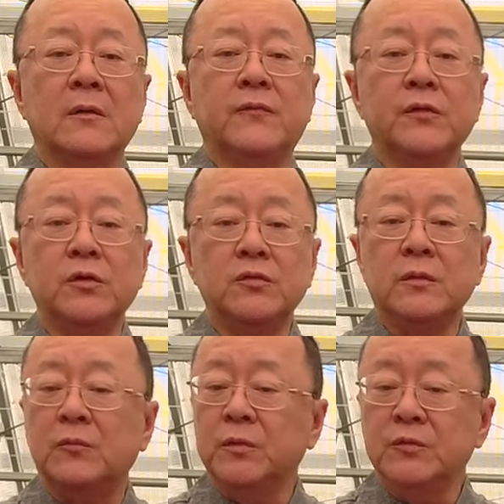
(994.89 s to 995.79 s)
for you,
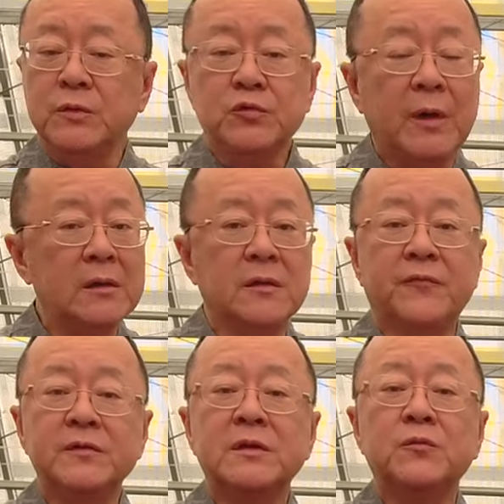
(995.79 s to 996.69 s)
we try, the
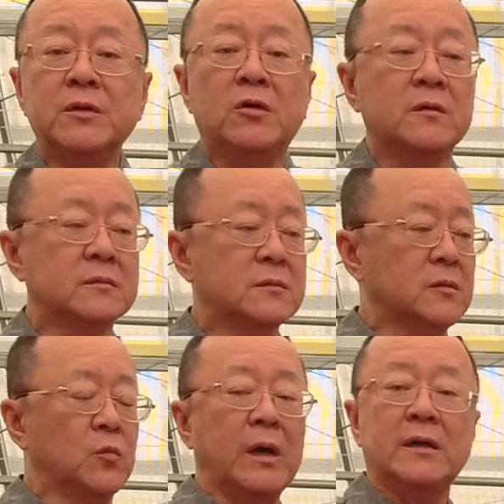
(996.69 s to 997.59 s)
first thing we know, the
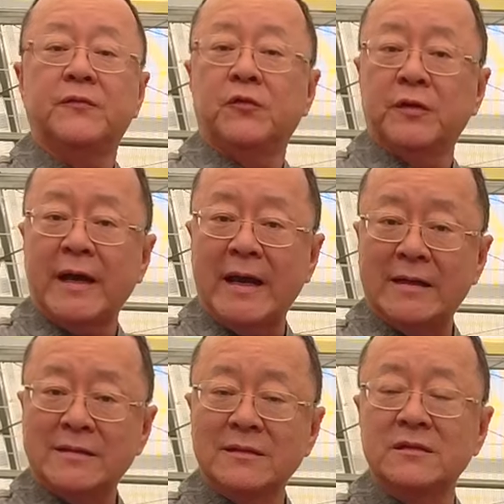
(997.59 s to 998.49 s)
weather
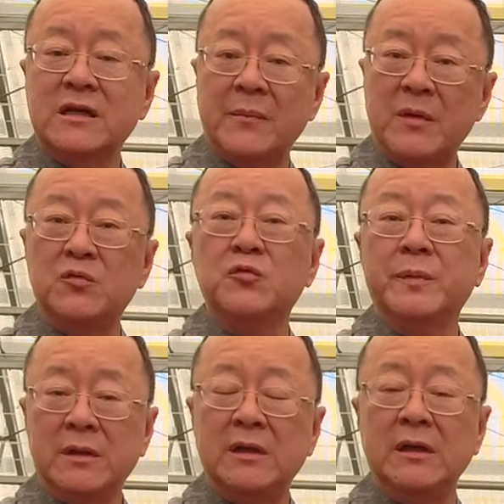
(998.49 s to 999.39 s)
forecast is coming a little
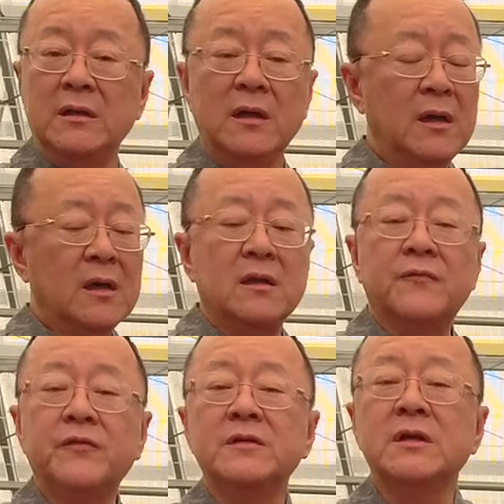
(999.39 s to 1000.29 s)
bit of heat. The
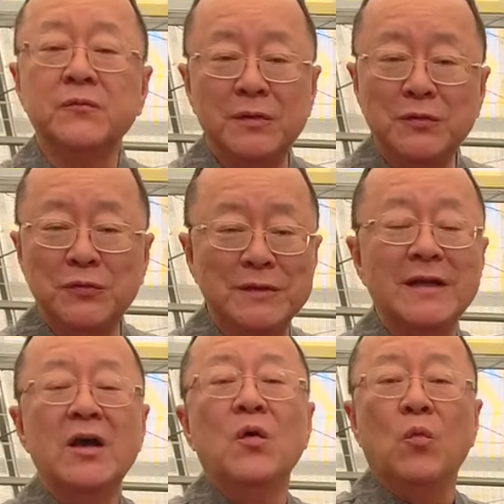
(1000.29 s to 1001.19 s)
first thing we do is
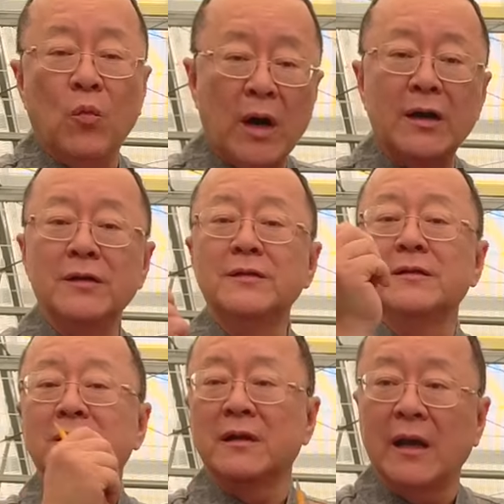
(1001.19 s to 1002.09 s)
water
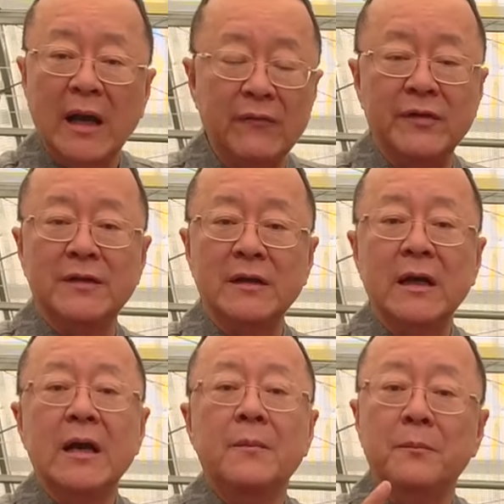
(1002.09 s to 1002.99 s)
everything.
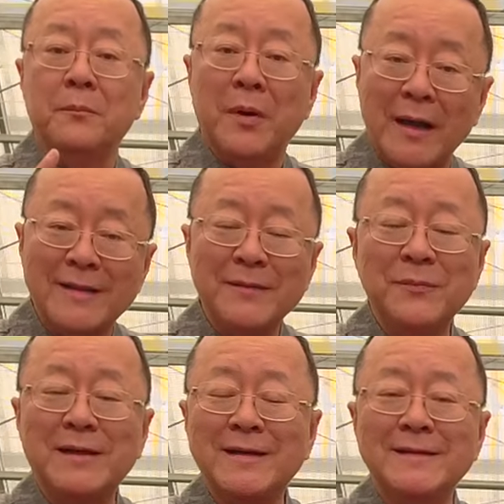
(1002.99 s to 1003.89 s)
But
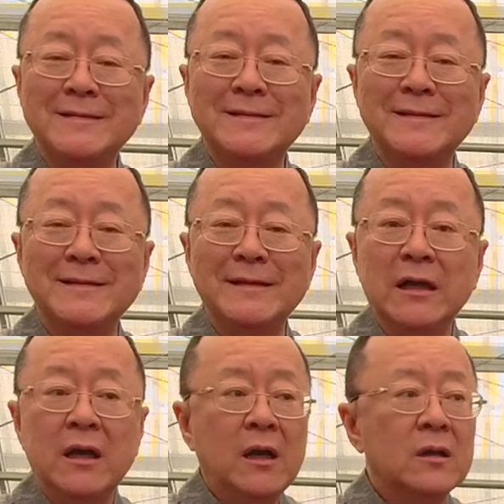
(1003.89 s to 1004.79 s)
because the
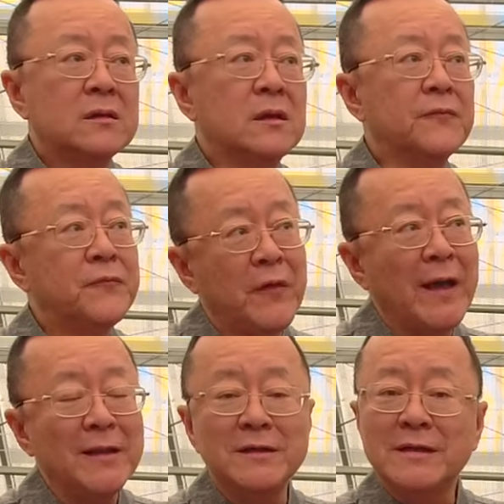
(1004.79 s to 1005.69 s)

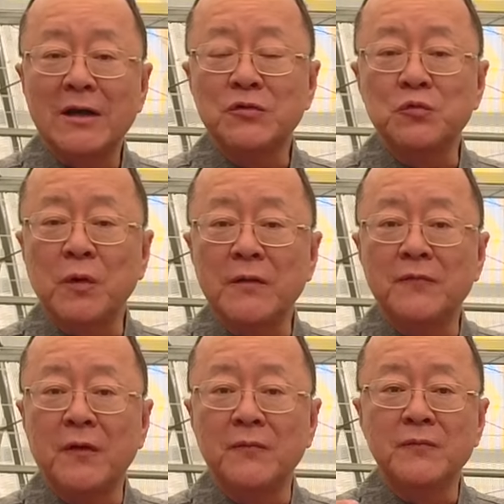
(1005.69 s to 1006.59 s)
fan is actually running
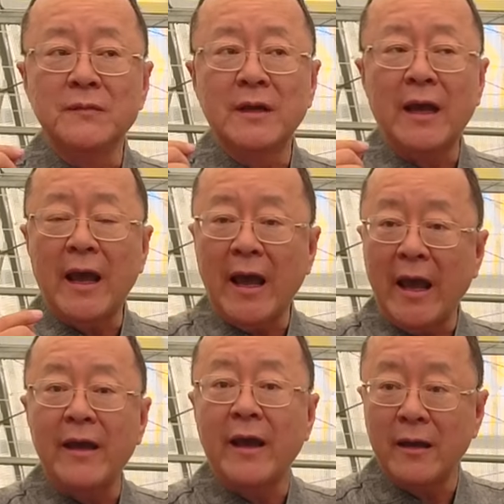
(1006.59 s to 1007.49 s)
from
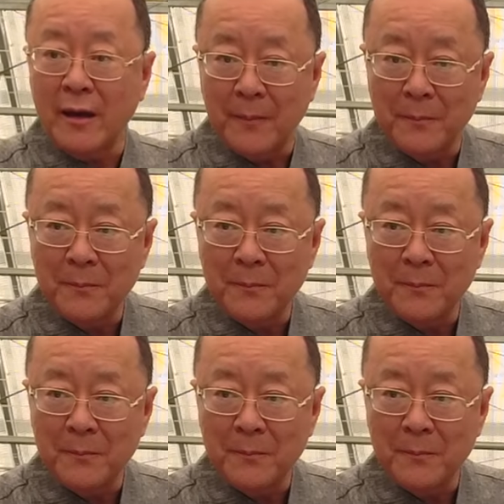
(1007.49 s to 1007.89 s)
8 a.m.